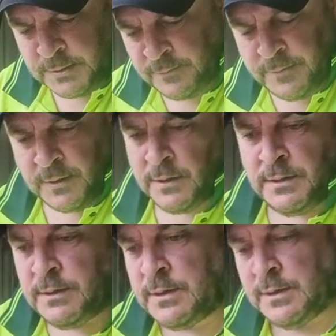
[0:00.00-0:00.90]
off, you're
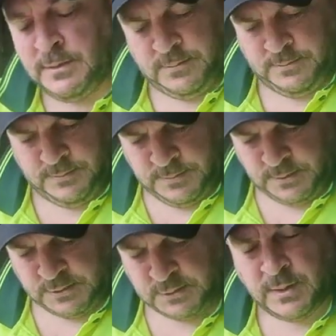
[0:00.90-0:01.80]
gonna
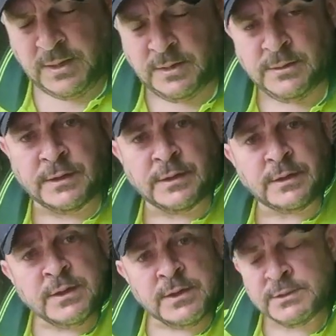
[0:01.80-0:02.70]
swear, and you're gonna
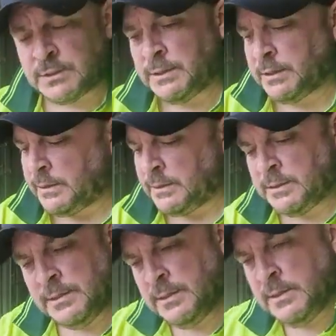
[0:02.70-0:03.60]
curse, and you're gonna
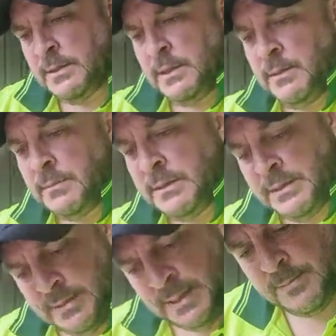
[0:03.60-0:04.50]
be
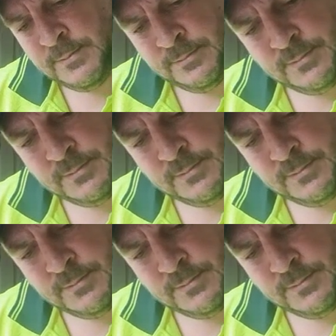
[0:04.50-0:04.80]
damn